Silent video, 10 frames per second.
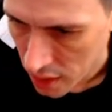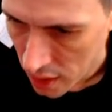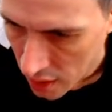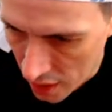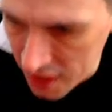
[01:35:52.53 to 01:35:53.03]

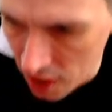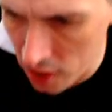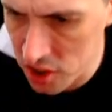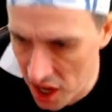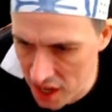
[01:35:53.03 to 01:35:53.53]
Hey,
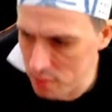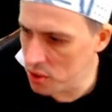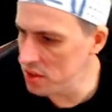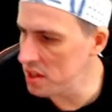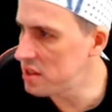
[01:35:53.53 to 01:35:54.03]
going, James.
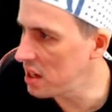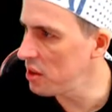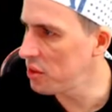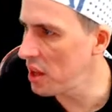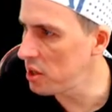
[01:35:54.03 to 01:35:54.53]
Good to see
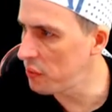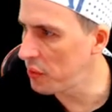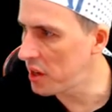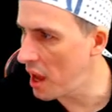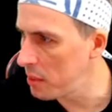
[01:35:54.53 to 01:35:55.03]
you. Thank you
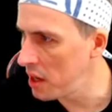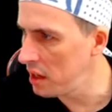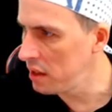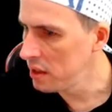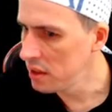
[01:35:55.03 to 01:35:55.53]
for coming
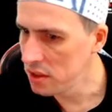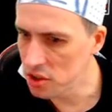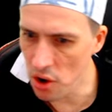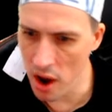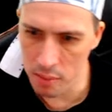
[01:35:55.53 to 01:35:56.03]
in.
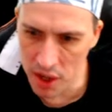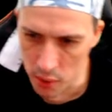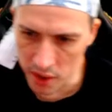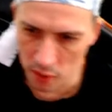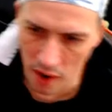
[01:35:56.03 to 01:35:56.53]
Try and be
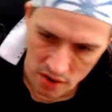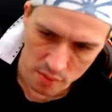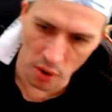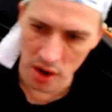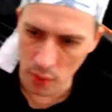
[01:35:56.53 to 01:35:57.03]
quicker,
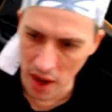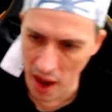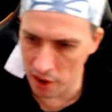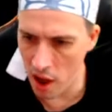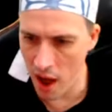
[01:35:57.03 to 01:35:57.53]
everybody. We
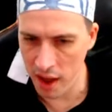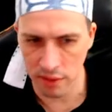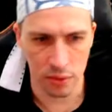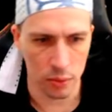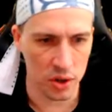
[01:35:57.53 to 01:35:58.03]
are live.